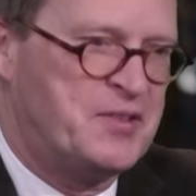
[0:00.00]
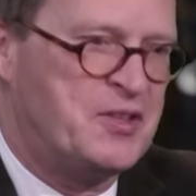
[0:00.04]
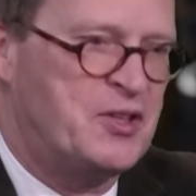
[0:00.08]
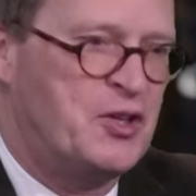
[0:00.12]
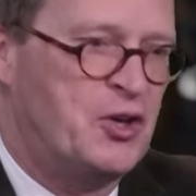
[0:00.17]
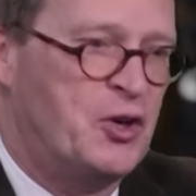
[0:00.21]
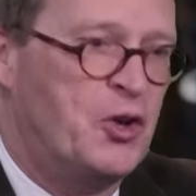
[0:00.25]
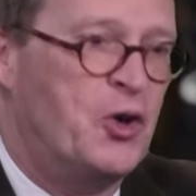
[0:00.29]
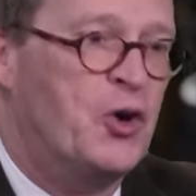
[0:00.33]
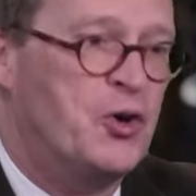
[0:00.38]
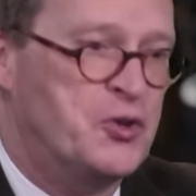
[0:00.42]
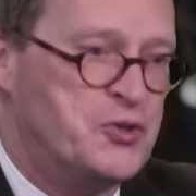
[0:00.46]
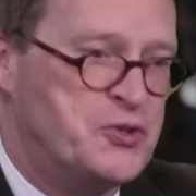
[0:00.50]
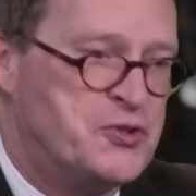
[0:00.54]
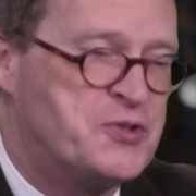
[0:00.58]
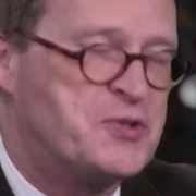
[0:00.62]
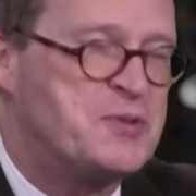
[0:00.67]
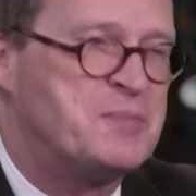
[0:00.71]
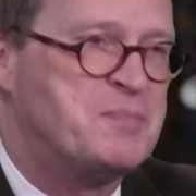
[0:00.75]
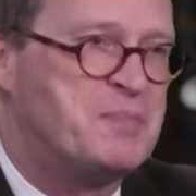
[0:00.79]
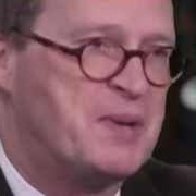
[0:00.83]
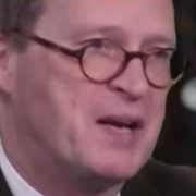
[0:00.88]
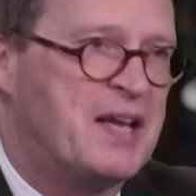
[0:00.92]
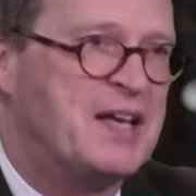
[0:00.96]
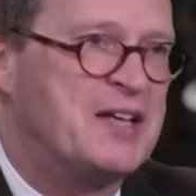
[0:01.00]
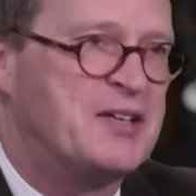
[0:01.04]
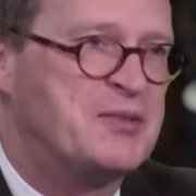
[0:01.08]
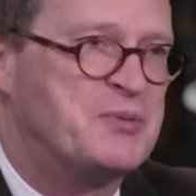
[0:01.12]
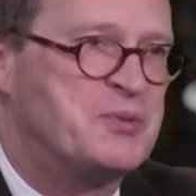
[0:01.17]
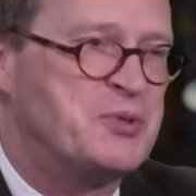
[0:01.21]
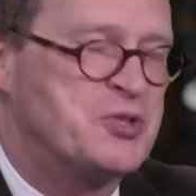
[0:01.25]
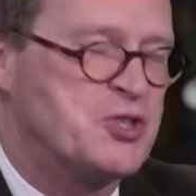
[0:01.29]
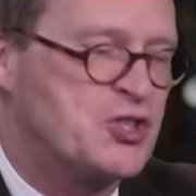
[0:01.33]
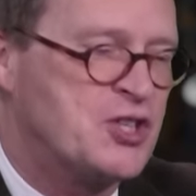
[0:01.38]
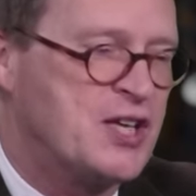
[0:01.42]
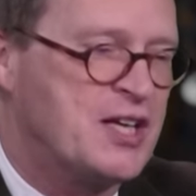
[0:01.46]
the Lord's blood
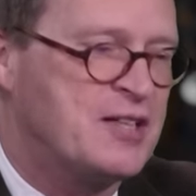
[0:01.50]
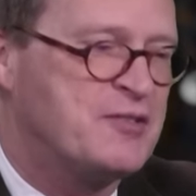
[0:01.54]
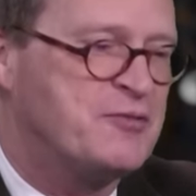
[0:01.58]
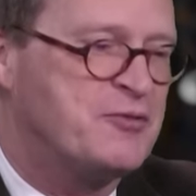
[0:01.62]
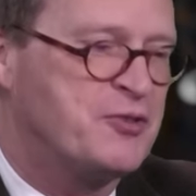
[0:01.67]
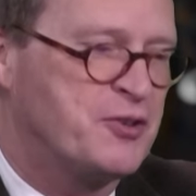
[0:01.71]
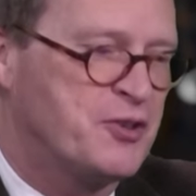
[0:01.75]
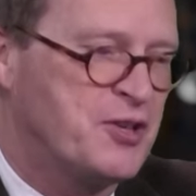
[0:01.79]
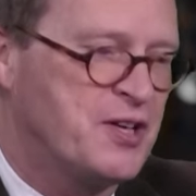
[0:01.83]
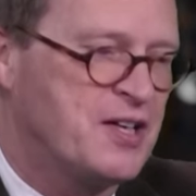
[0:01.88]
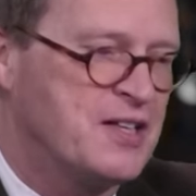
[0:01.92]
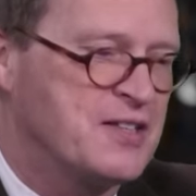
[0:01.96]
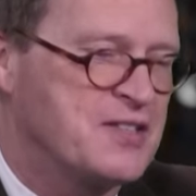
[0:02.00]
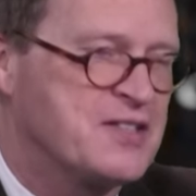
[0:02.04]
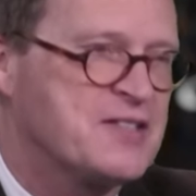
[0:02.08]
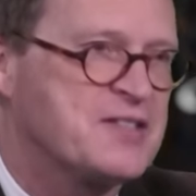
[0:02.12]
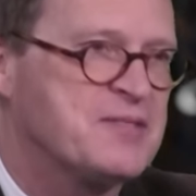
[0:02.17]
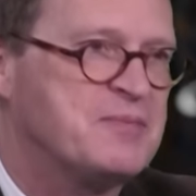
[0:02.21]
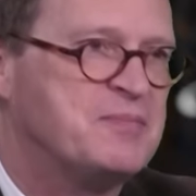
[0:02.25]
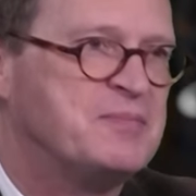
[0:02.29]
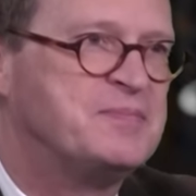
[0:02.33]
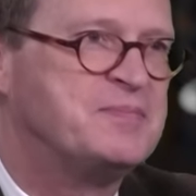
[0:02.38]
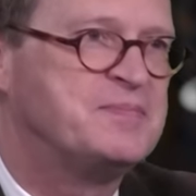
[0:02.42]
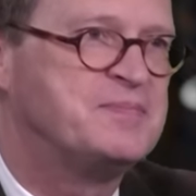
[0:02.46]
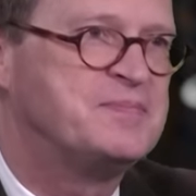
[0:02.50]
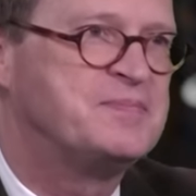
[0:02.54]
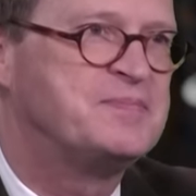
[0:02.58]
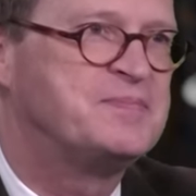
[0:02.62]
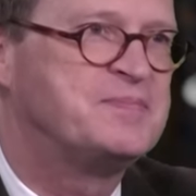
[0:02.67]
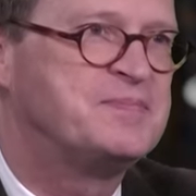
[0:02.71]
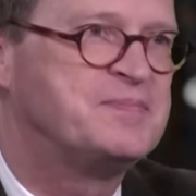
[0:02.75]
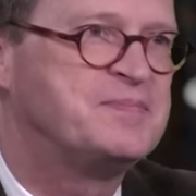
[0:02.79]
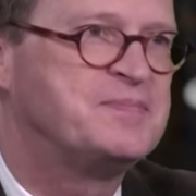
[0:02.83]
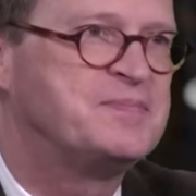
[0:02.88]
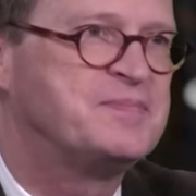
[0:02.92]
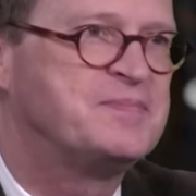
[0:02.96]
was shed for us.
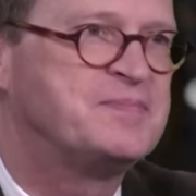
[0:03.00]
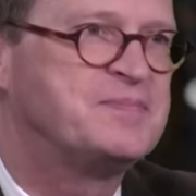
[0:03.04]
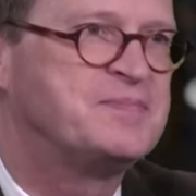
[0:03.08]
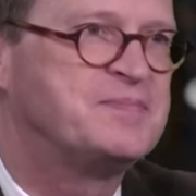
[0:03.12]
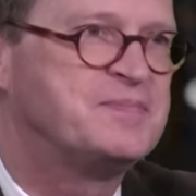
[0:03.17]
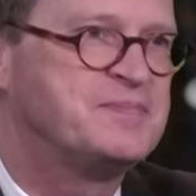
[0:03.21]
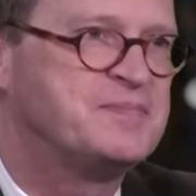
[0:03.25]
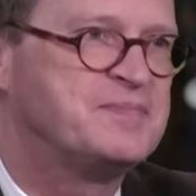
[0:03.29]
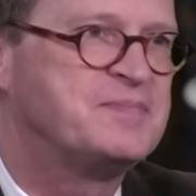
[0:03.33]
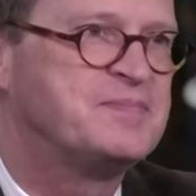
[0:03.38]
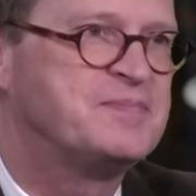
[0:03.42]
Mm.